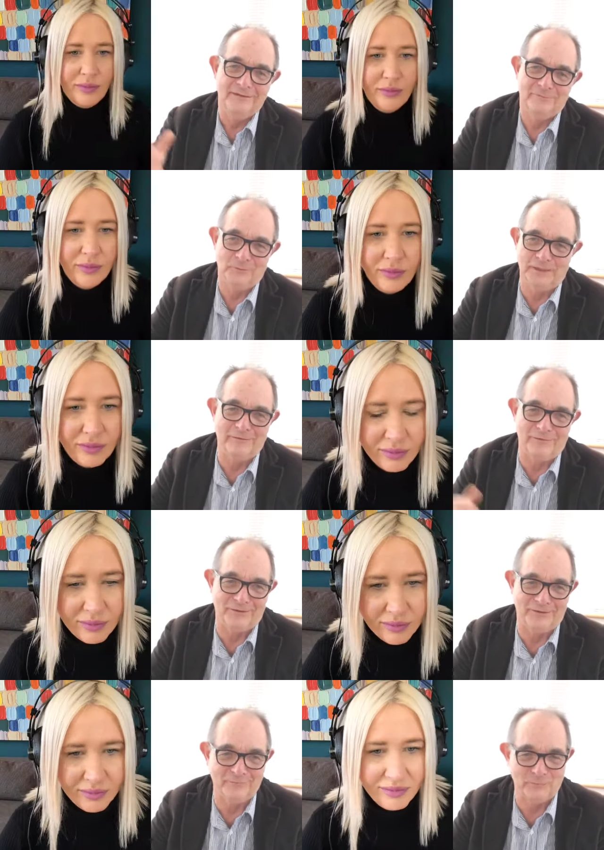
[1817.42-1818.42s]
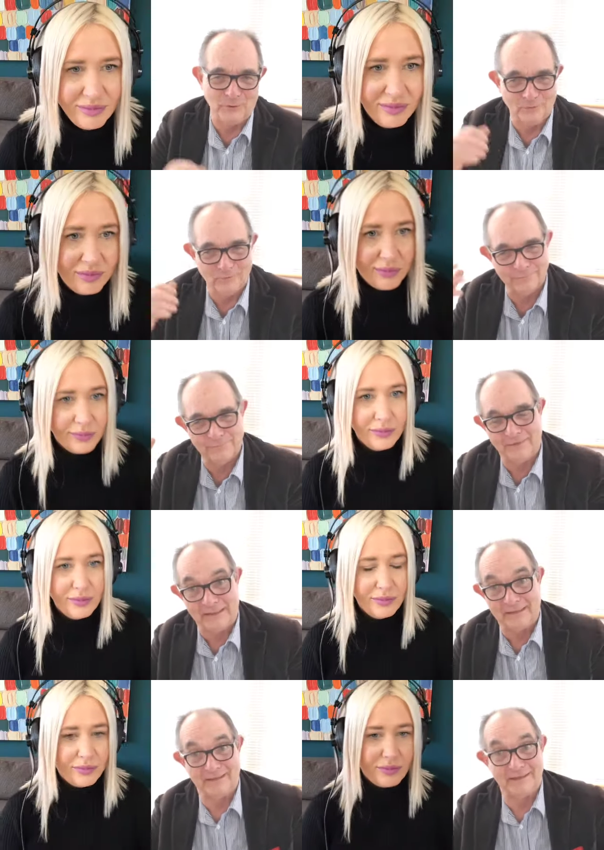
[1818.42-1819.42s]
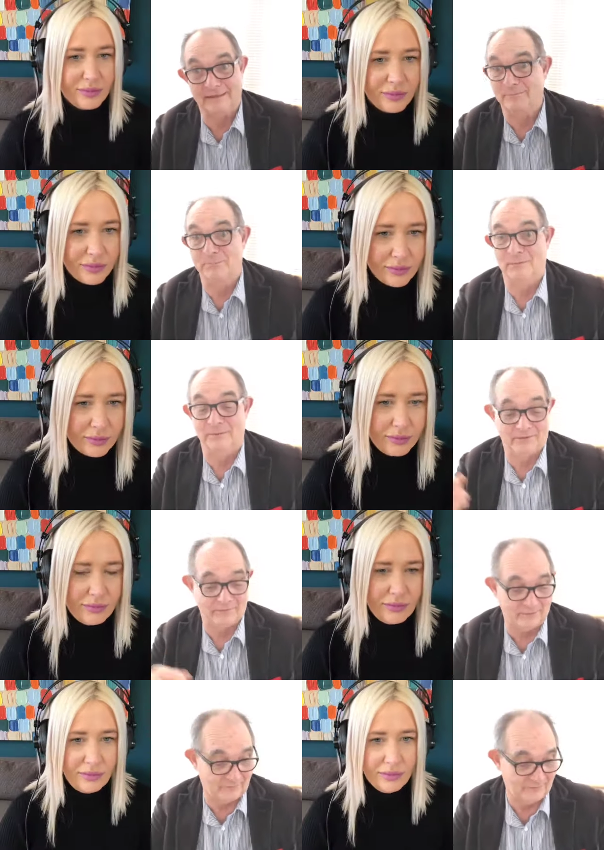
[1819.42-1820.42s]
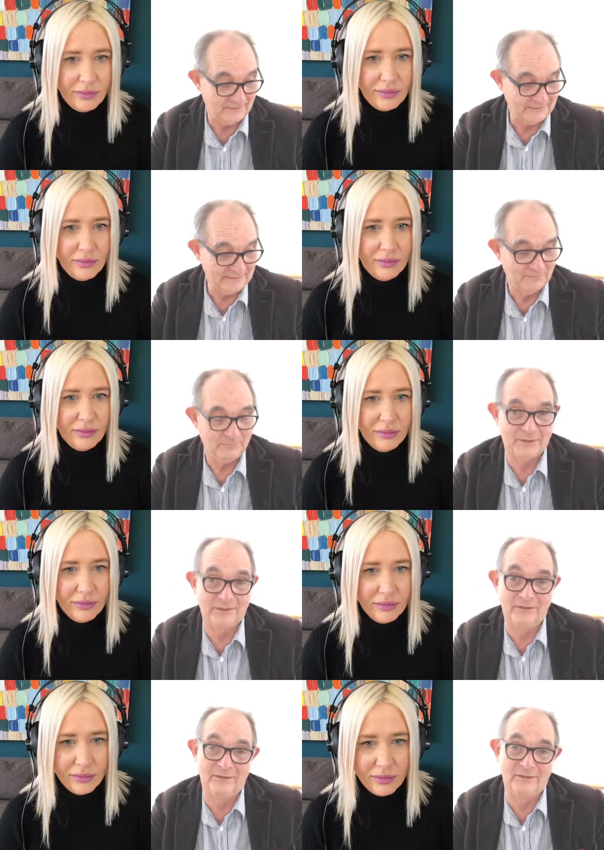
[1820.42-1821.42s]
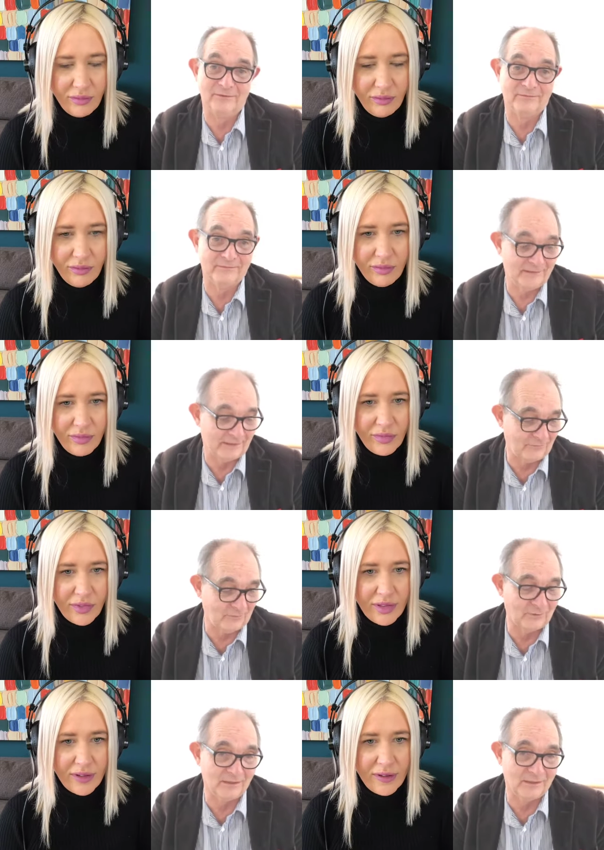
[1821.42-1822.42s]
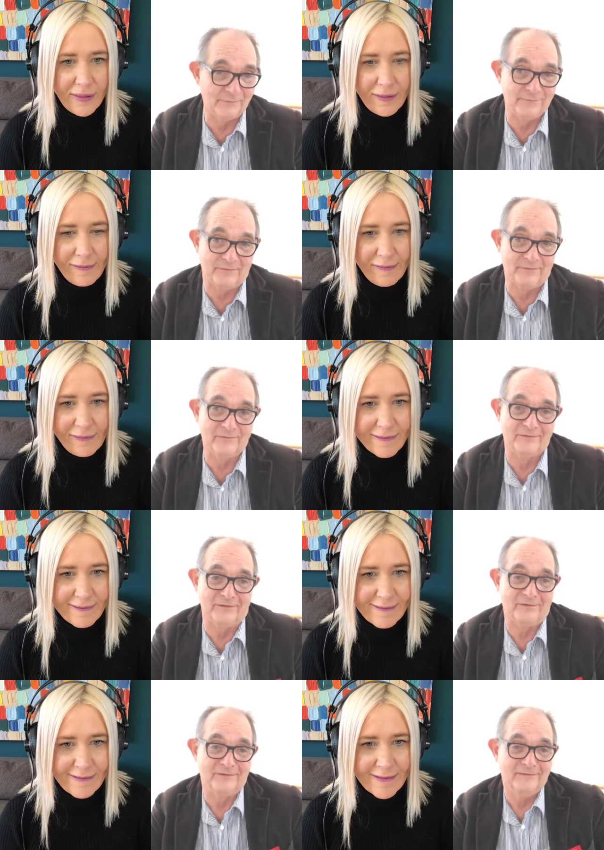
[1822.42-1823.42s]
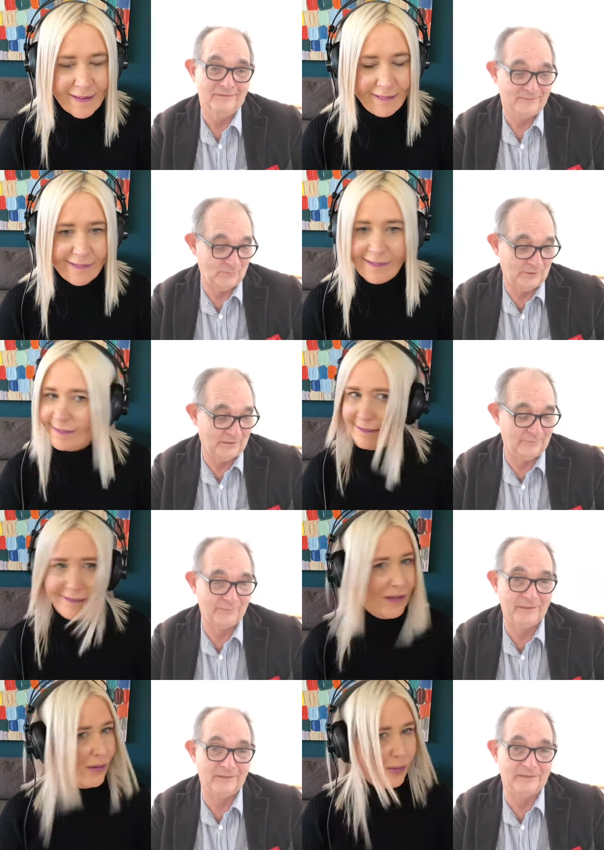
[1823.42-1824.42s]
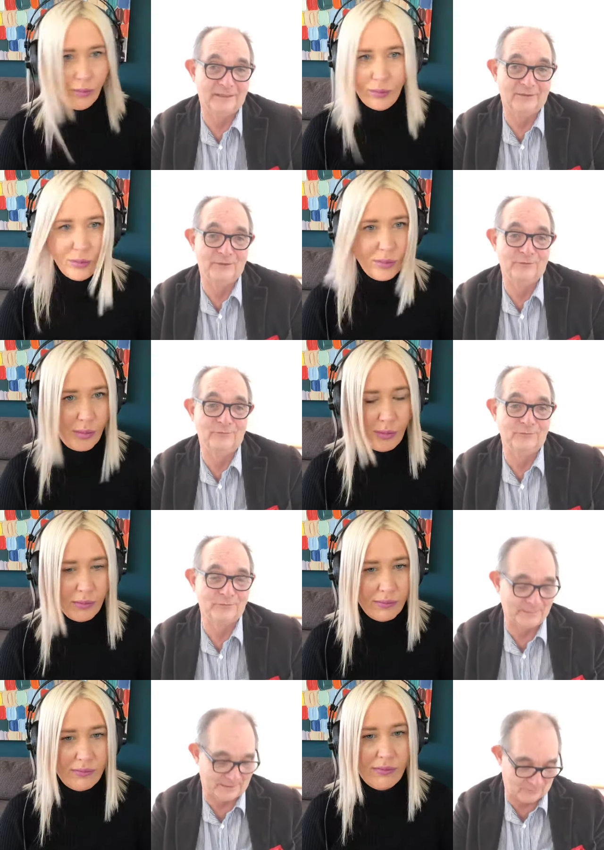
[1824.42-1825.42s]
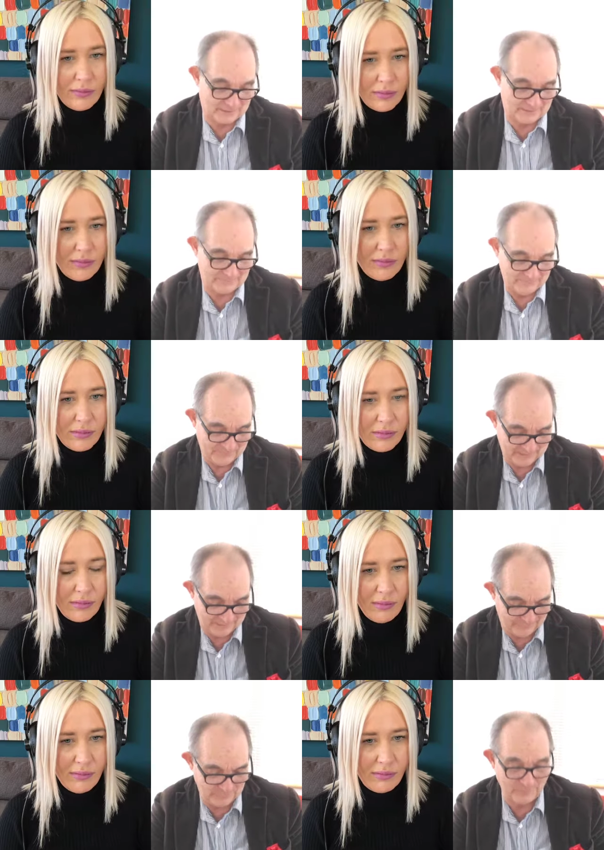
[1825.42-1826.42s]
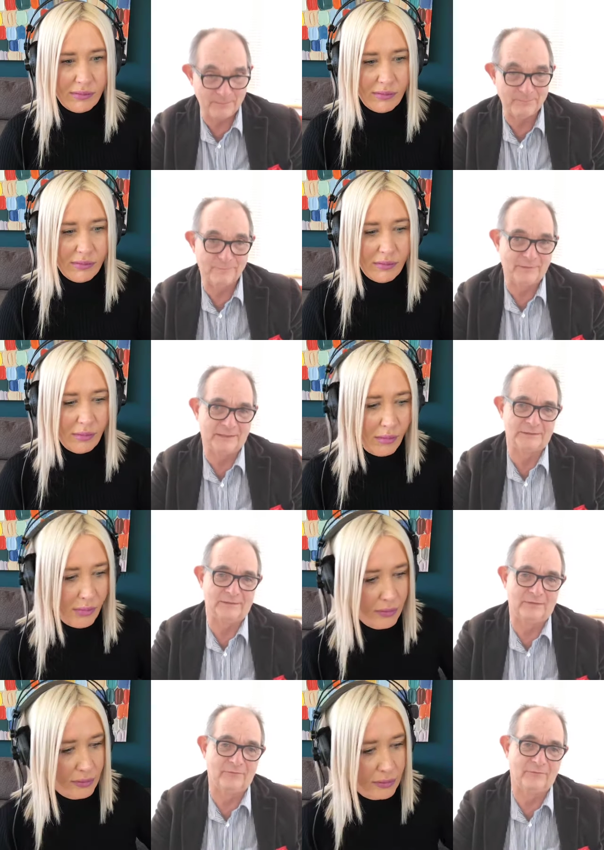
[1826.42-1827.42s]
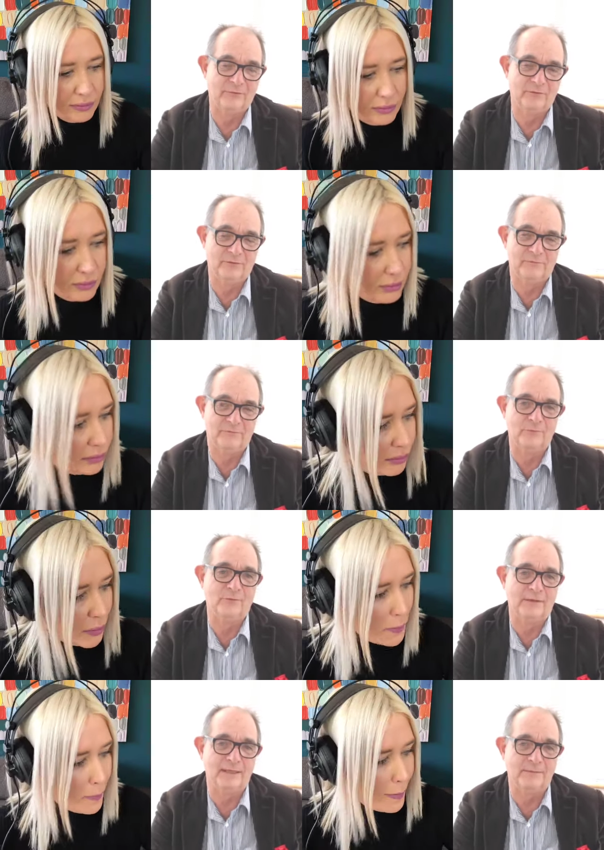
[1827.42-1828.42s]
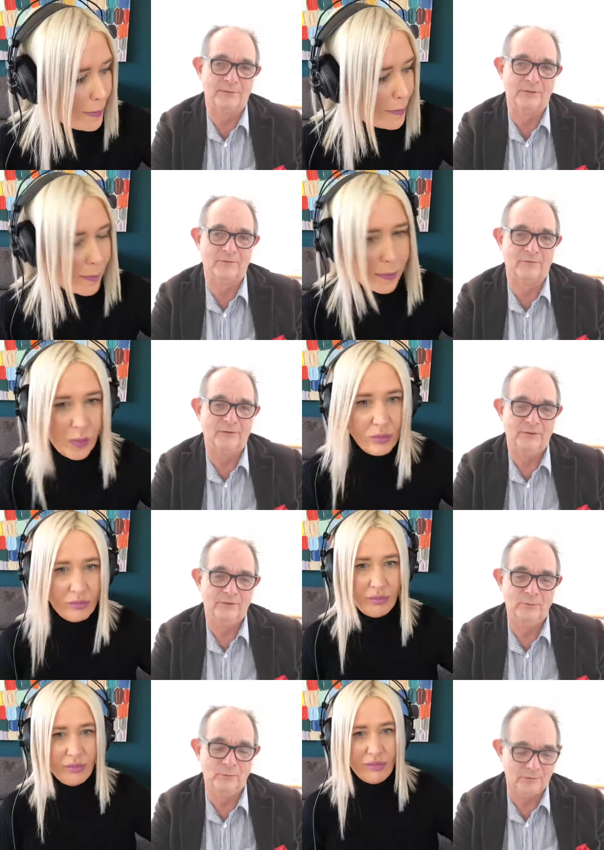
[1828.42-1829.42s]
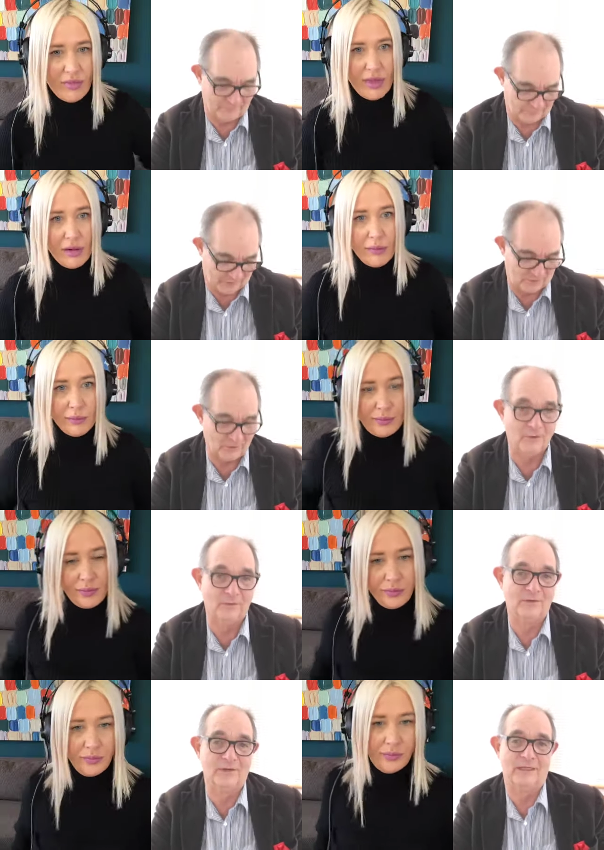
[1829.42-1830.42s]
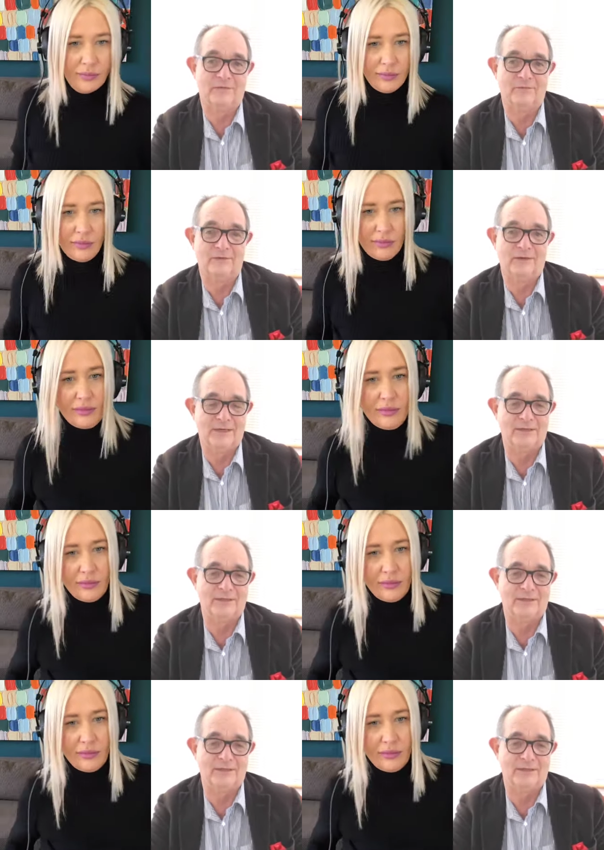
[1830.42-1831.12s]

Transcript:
Speaker 1: whatever that we all feared and probably exists. But you know, that's not what life is, is it? We live here. Now, you talked about why, if you'd been perfectionist, you couldn't have taught that because you wouldn't have known the whole thing. So, how could